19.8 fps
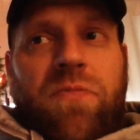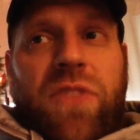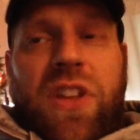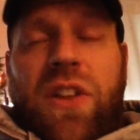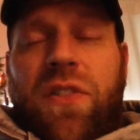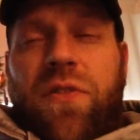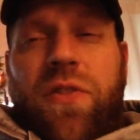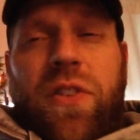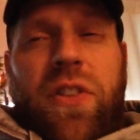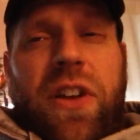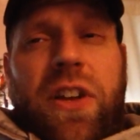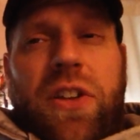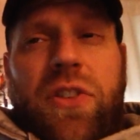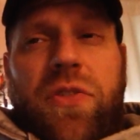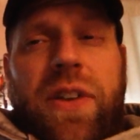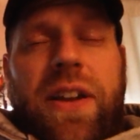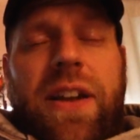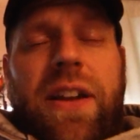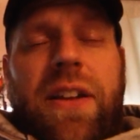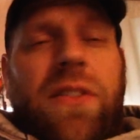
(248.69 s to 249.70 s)
Didn't feel like
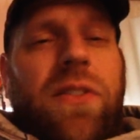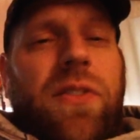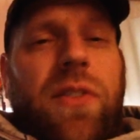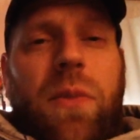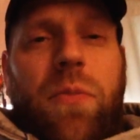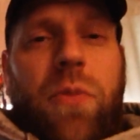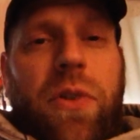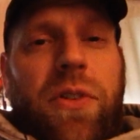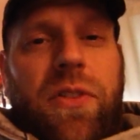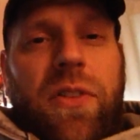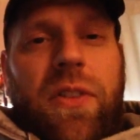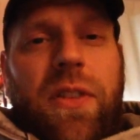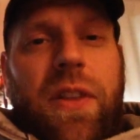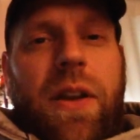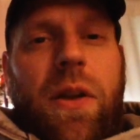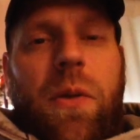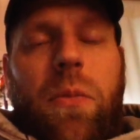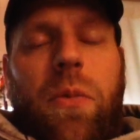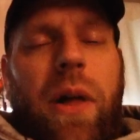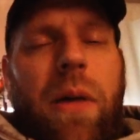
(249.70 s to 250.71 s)
training, sleep wasn't
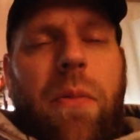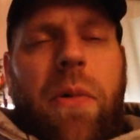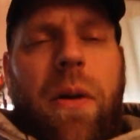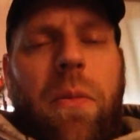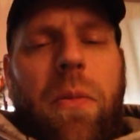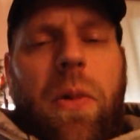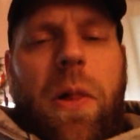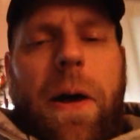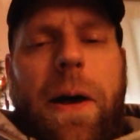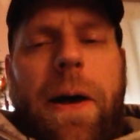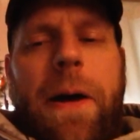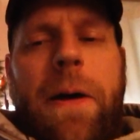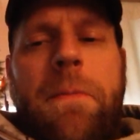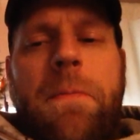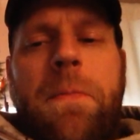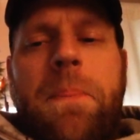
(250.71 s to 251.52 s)
there, blah, blah, blah.